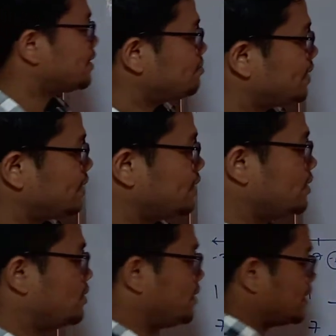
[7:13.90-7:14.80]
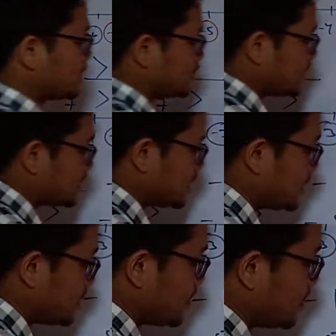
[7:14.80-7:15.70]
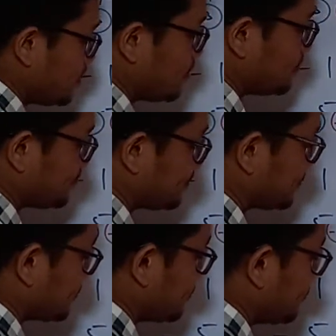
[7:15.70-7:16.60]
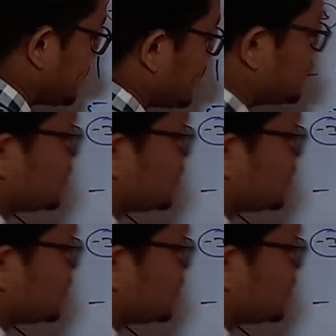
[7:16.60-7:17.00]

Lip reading: bigger, isn't it children? So